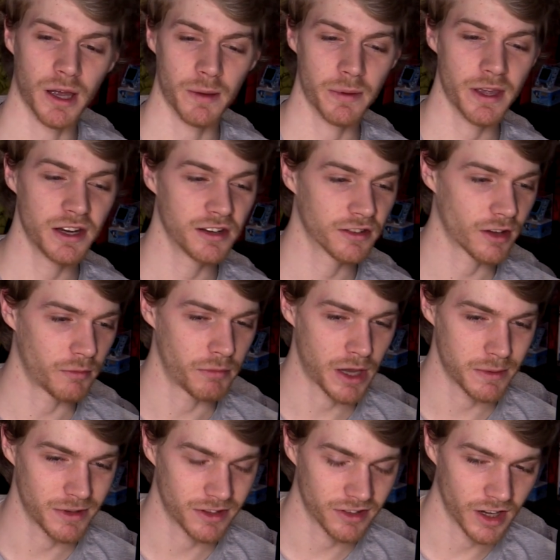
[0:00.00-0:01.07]
my opinions on
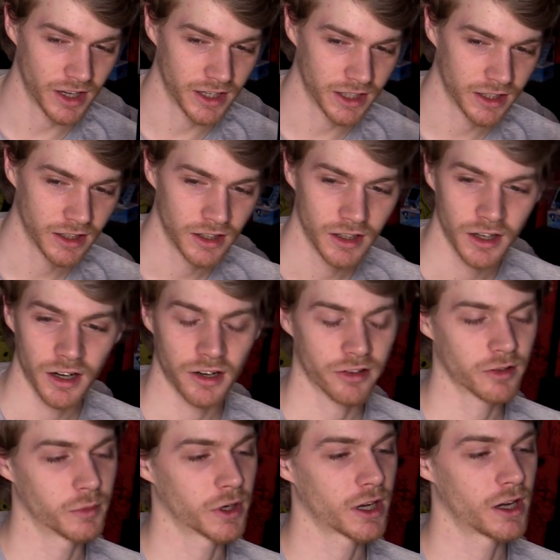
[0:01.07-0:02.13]
Baby Sonic are
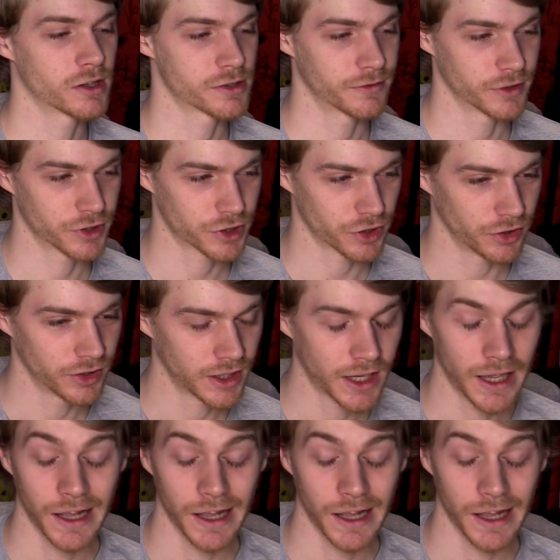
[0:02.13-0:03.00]
somewhat controversial.